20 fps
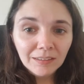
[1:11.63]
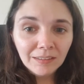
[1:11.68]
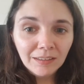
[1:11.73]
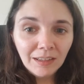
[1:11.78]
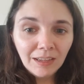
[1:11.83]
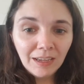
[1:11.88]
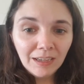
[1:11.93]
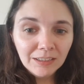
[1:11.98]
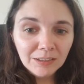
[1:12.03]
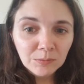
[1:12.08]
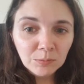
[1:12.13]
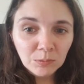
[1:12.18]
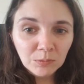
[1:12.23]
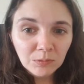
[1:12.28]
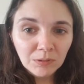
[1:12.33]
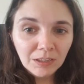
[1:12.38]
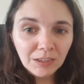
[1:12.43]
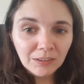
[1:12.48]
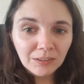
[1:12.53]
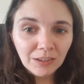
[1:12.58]
Next, we'll
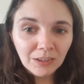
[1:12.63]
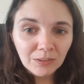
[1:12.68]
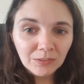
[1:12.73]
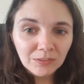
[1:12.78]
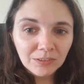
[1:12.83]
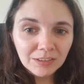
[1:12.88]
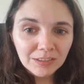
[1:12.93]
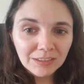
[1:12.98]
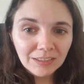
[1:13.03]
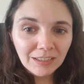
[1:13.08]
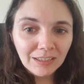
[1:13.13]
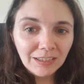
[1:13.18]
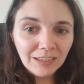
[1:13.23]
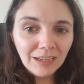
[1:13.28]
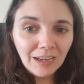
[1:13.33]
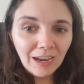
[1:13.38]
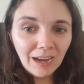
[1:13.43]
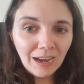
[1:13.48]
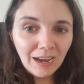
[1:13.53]
learn how to say